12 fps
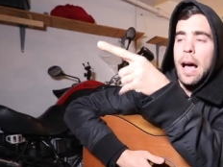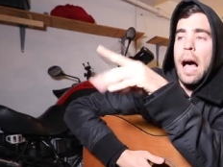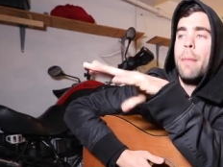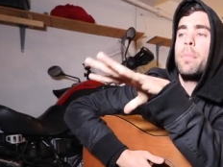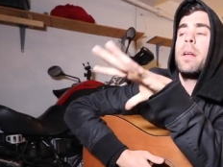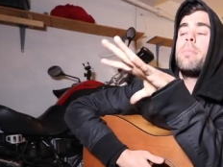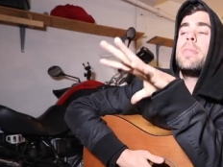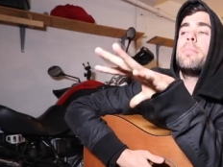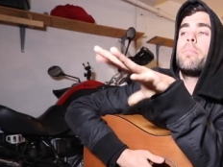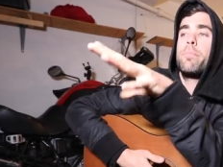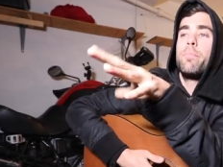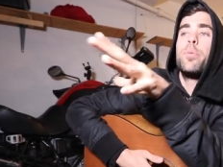I'm gonna
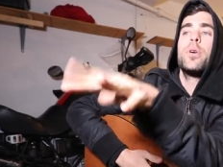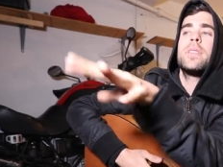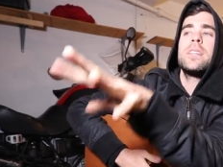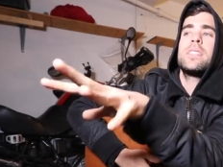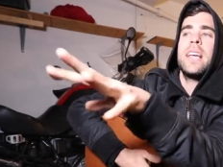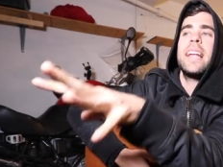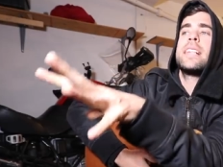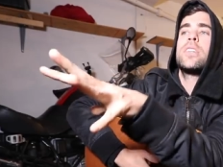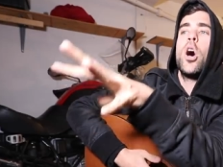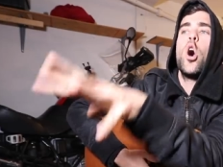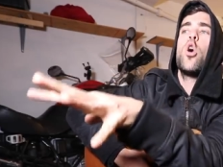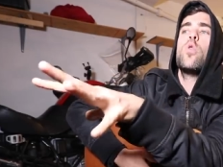put this in its
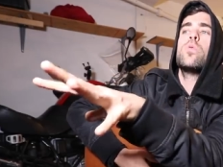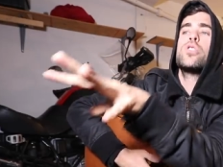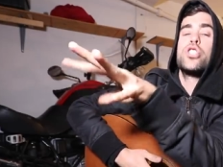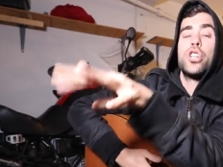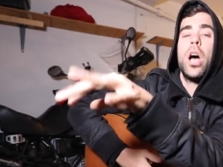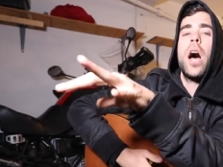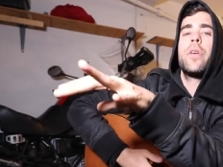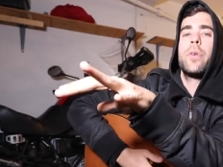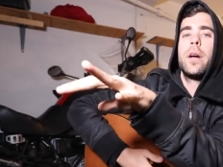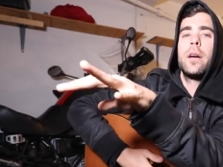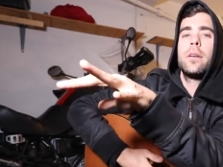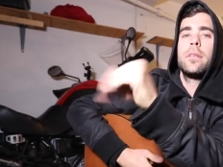own genre.